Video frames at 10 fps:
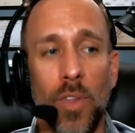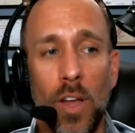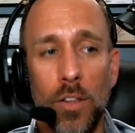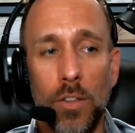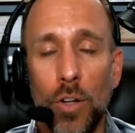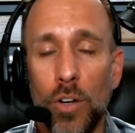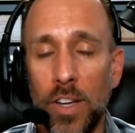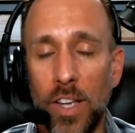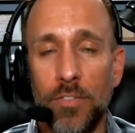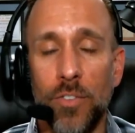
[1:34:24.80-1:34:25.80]
look a
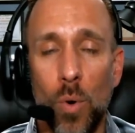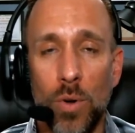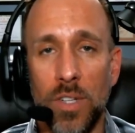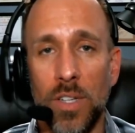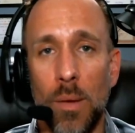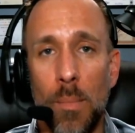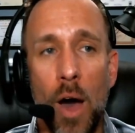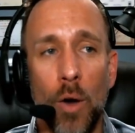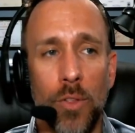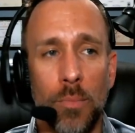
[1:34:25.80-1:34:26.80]
gift horse in the
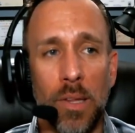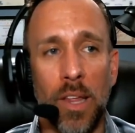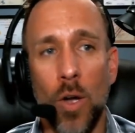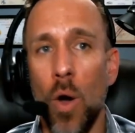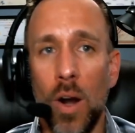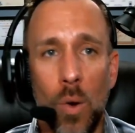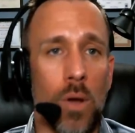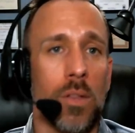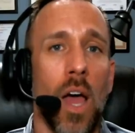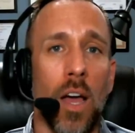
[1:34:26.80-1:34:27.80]
mouth and be like, oh, I don't want
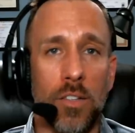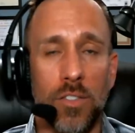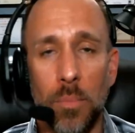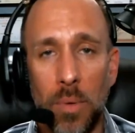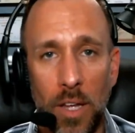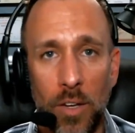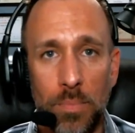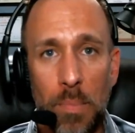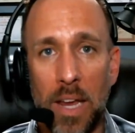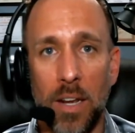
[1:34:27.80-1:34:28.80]
that because somebody else
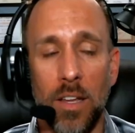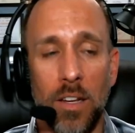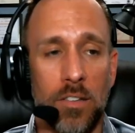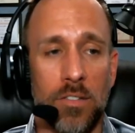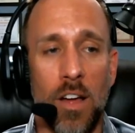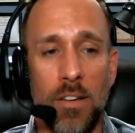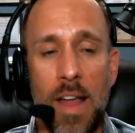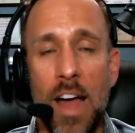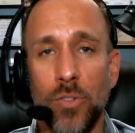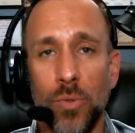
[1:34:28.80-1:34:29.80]
made it and it's not
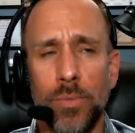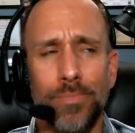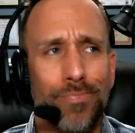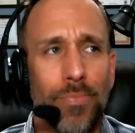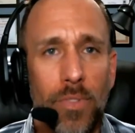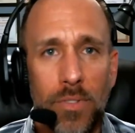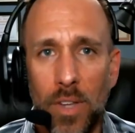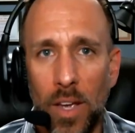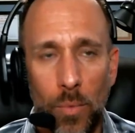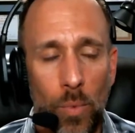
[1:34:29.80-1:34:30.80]
natural. It's
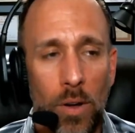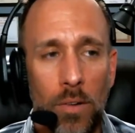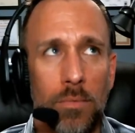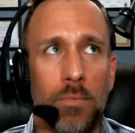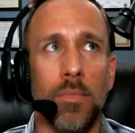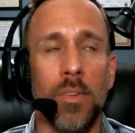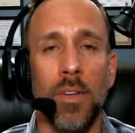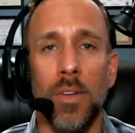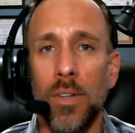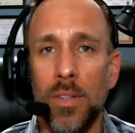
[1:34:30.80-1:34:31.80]
like, well,
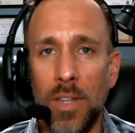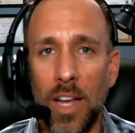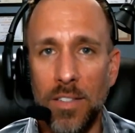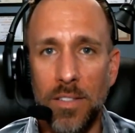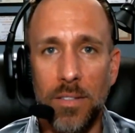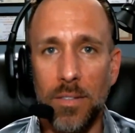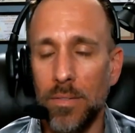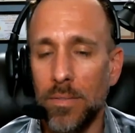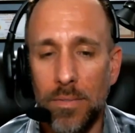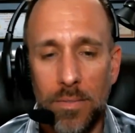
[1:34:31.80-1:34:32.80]
that's
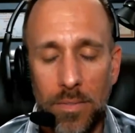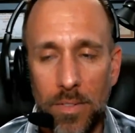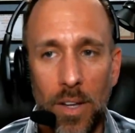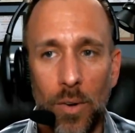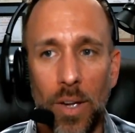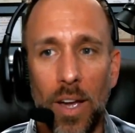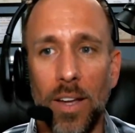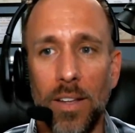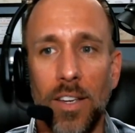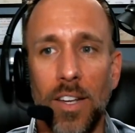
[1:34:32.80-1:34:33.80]
okay.
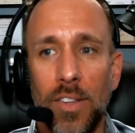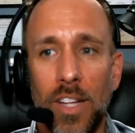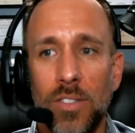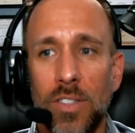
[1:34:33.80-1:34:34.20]
That's